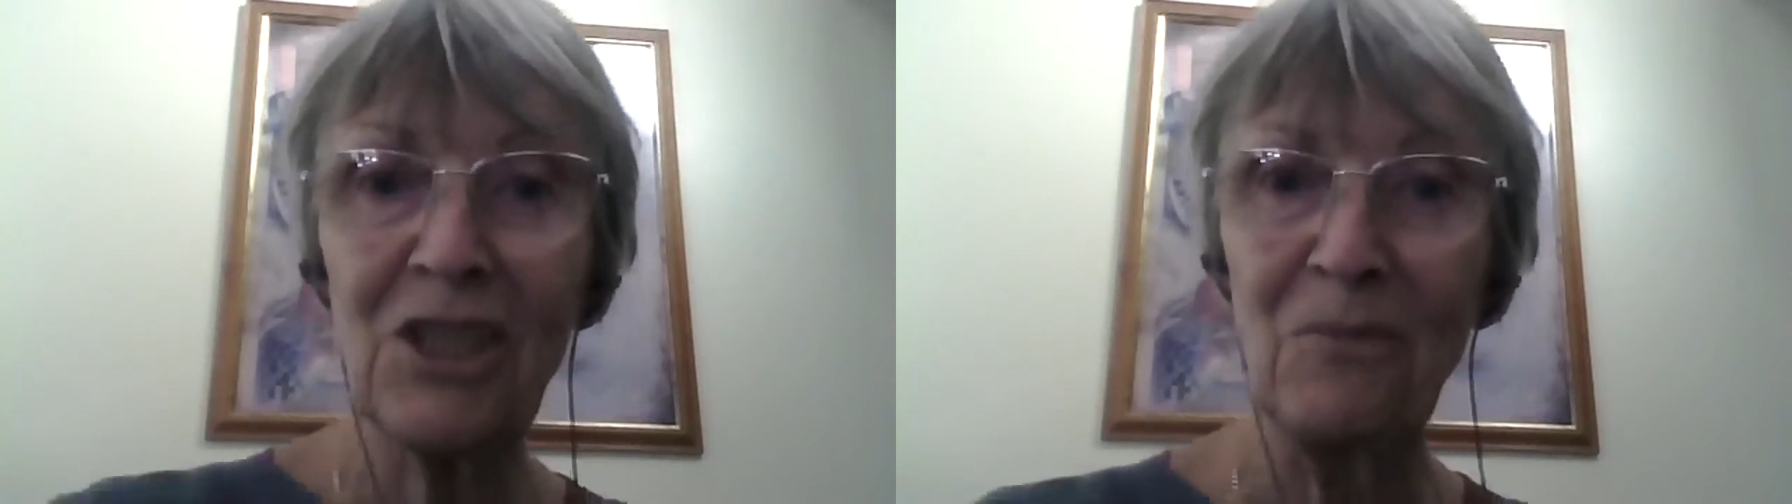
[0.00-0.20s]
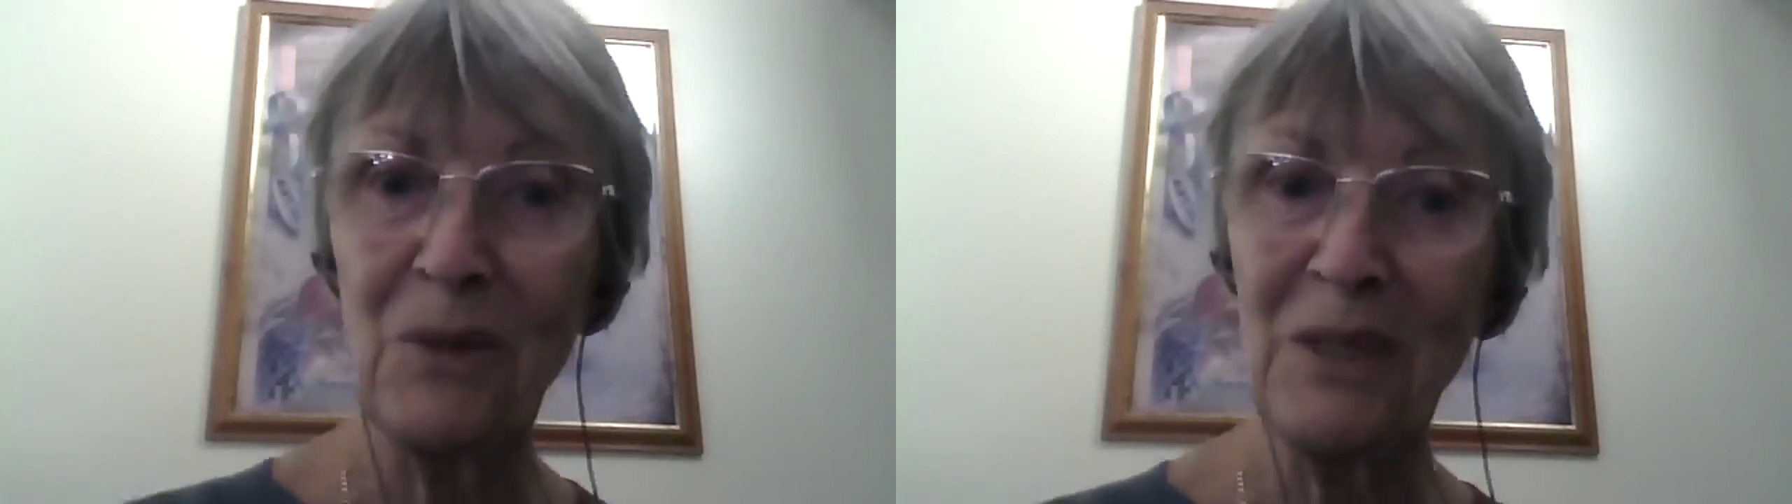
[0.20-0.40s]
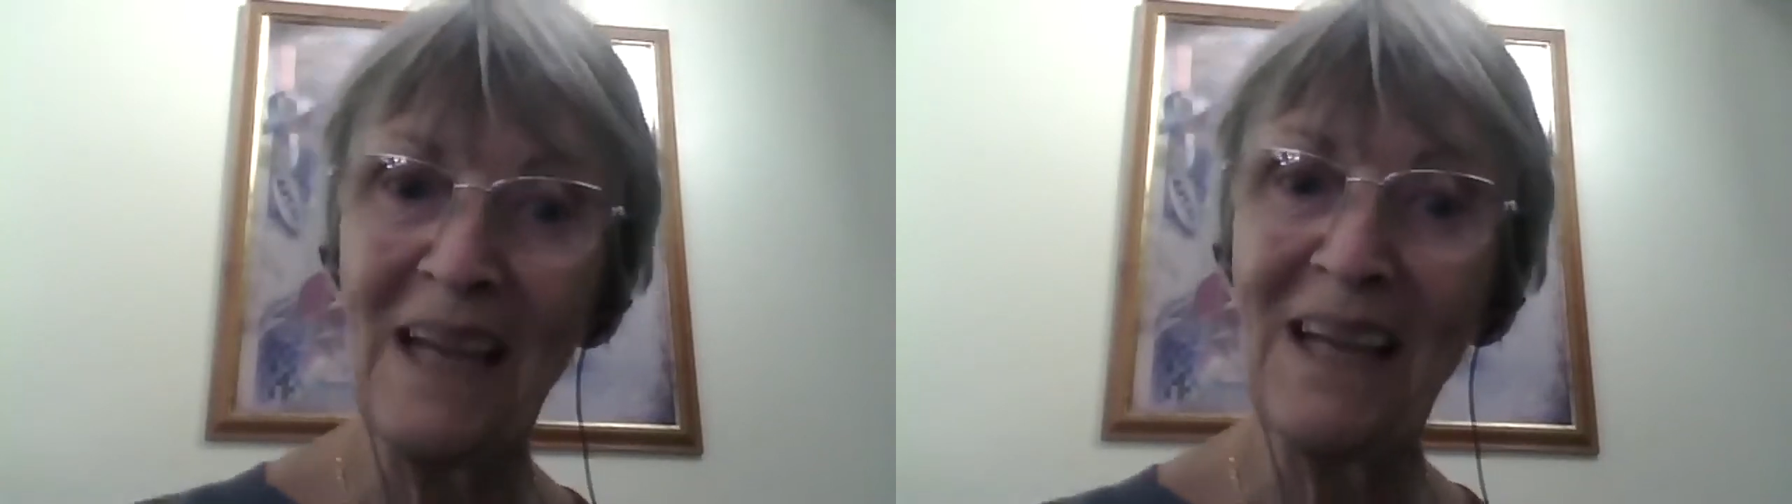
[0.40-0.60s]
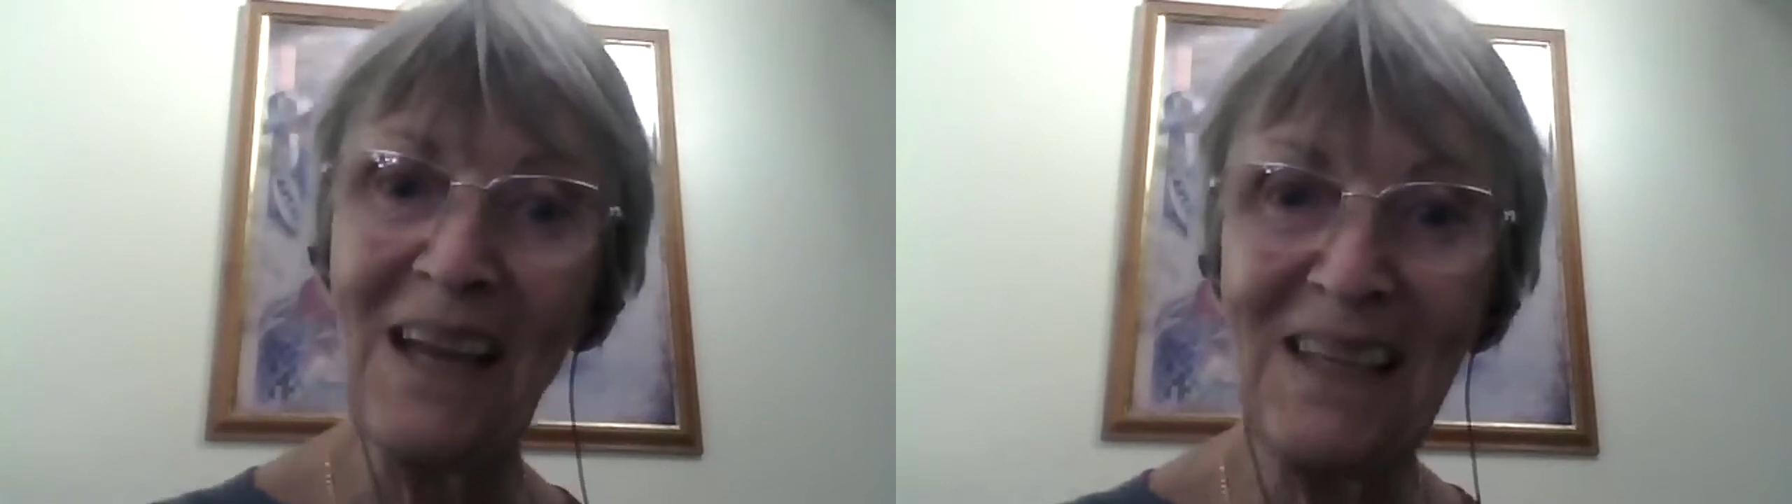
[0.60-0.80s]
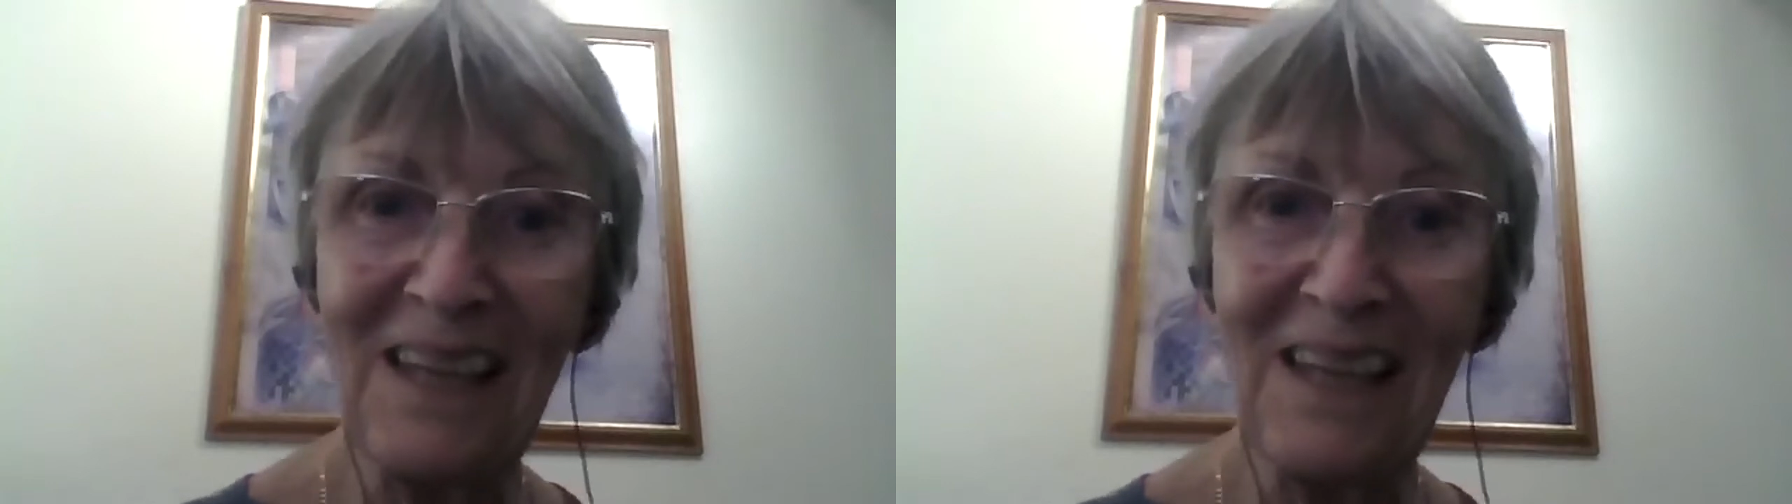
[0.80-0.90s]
with that lady.